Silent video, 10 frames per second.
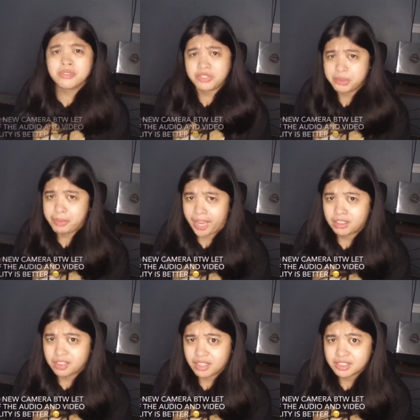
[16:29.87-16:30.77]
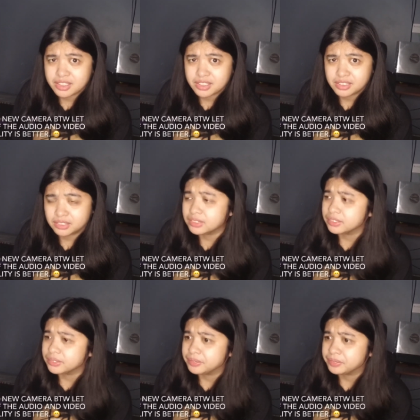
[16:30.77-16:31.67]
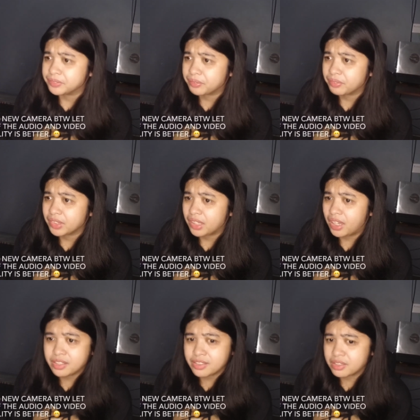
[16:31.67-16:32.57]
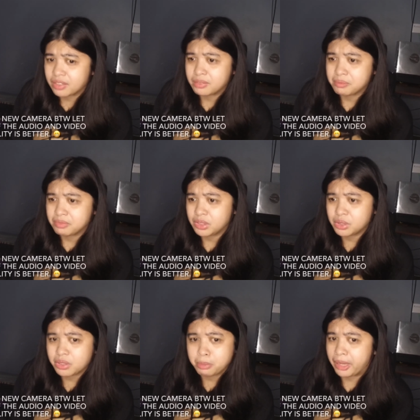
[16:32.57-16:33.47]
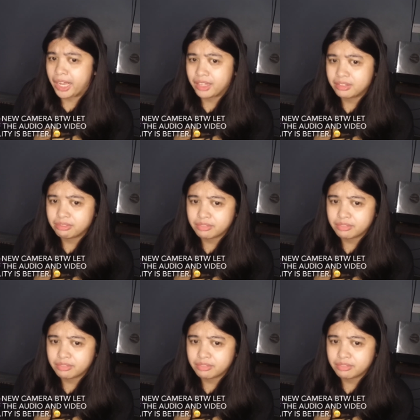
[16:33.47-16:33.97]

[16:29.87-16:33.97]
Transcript: you wanted to see, guys. Anything, good or bad,